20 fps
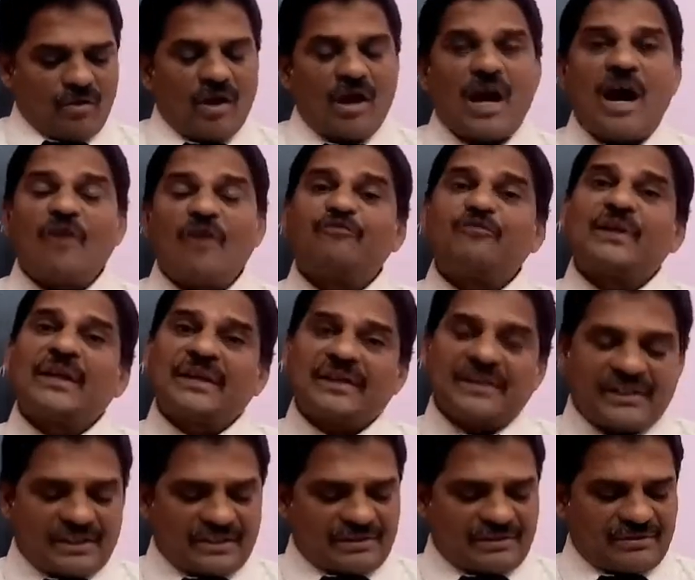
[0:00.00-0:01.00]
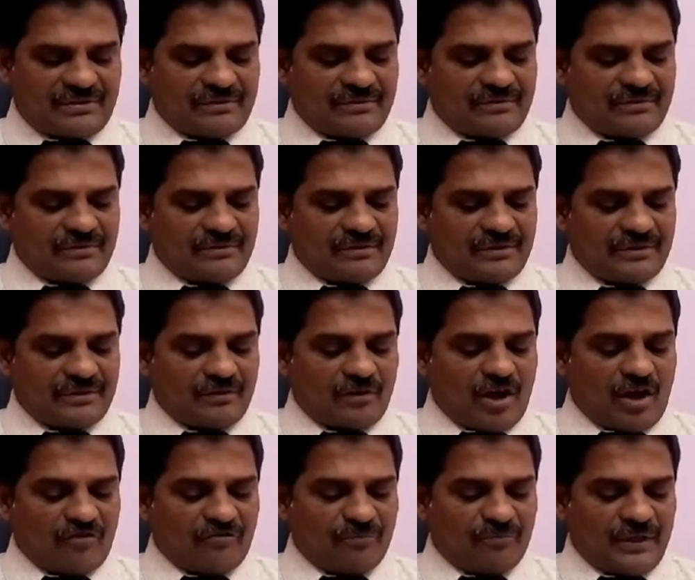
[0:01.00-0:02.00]
after years
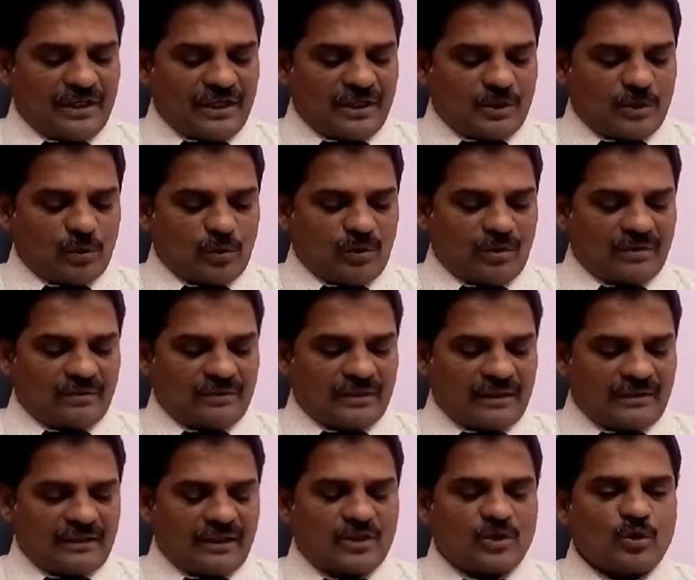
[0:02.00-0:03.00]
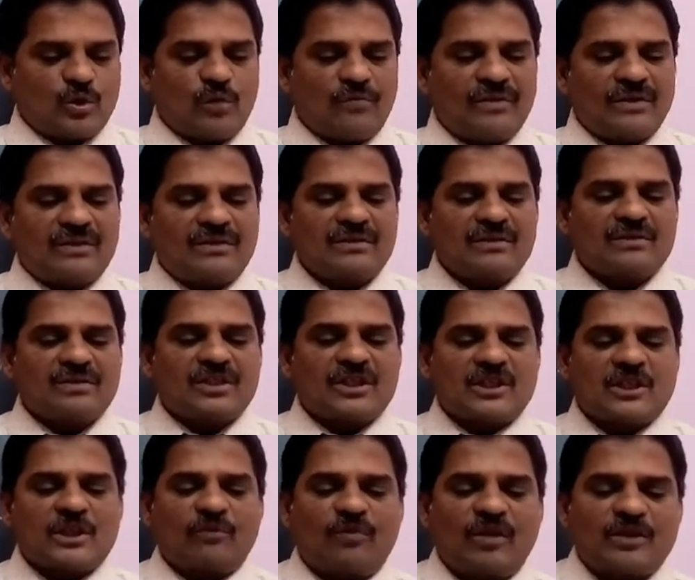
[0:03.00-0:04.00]
of being told that the Soviet
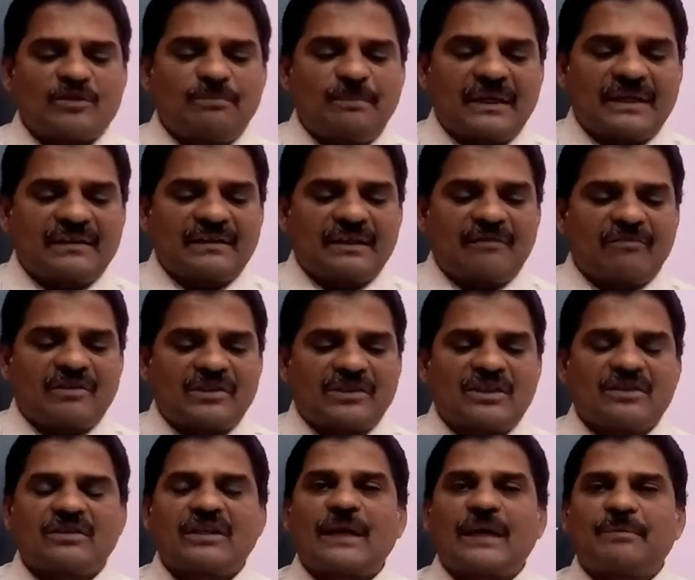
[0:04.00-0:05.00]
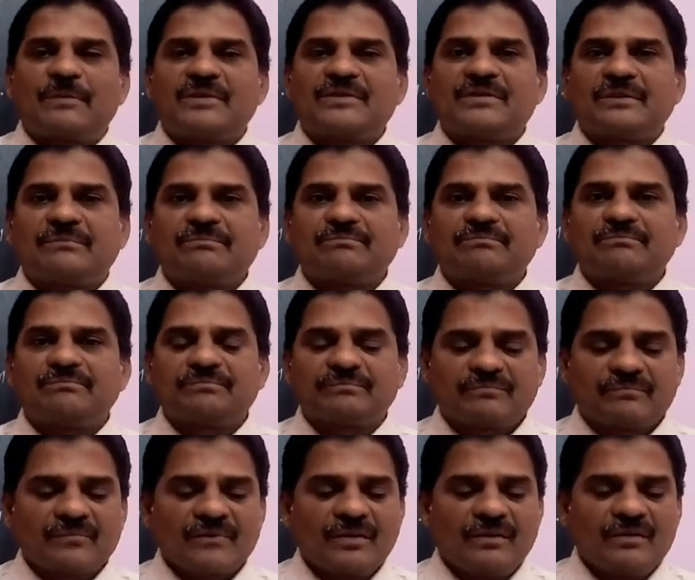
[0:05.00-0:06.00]
system was better than Western capitalism,
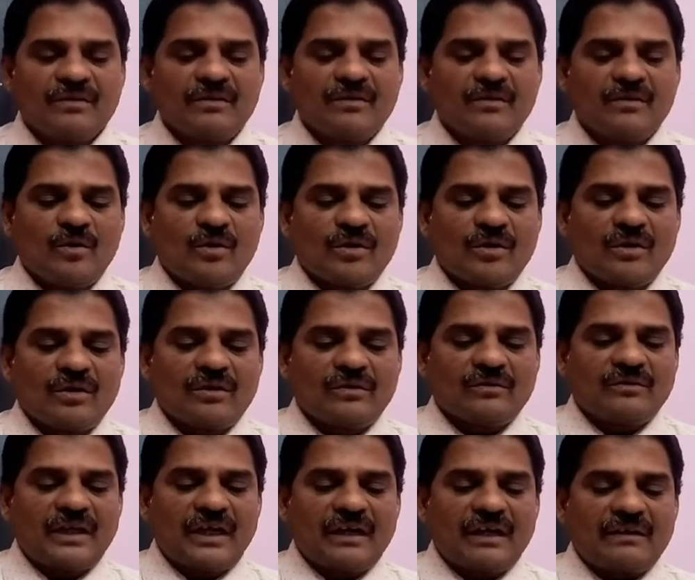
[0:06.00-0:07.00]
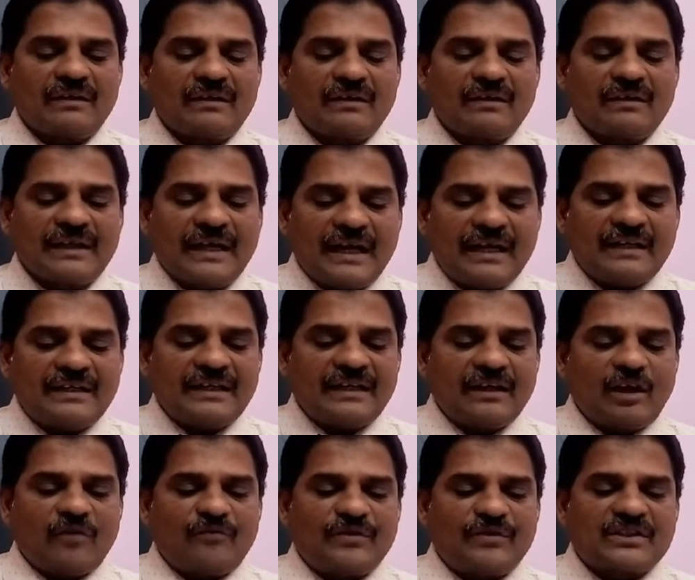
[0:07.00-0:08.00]
the reality
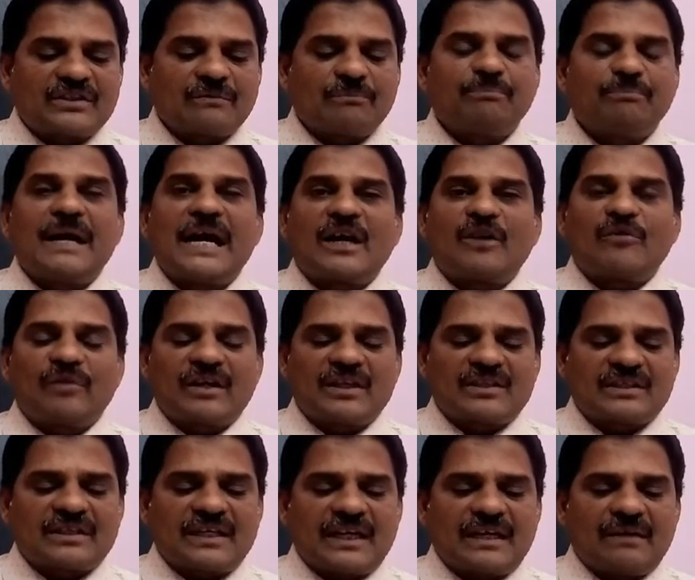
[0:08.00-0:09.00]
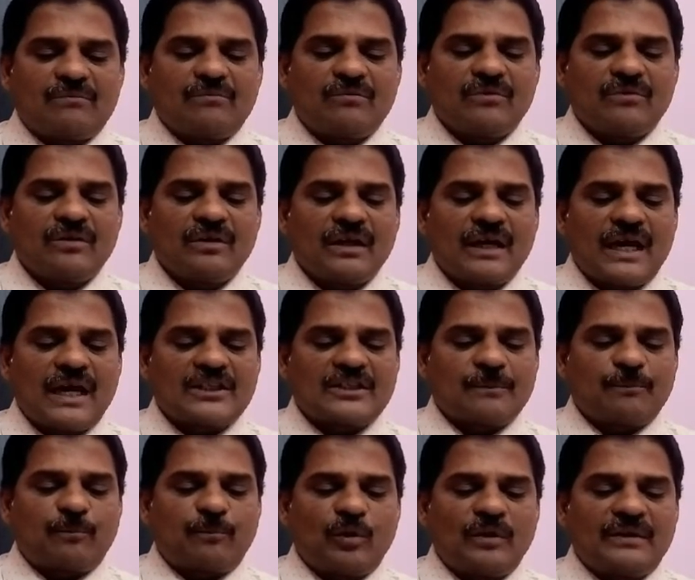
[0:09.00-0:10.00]
of its backwardness came as a
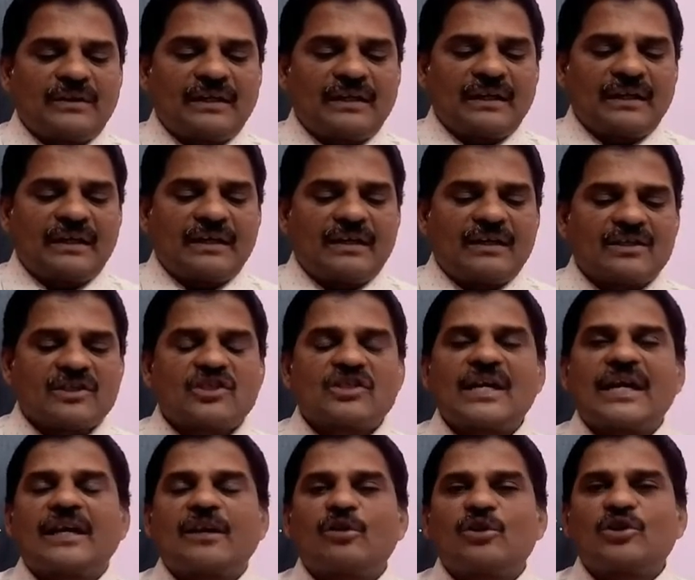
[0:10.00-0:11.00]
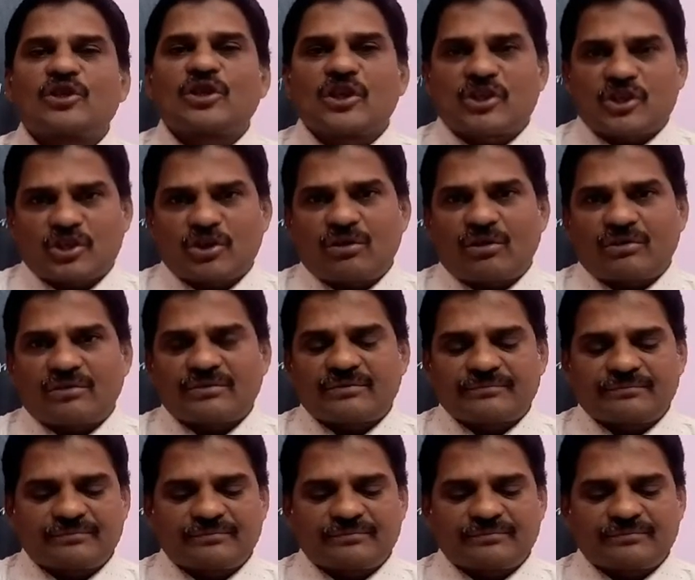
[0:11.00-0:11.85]
political and a psychological shock.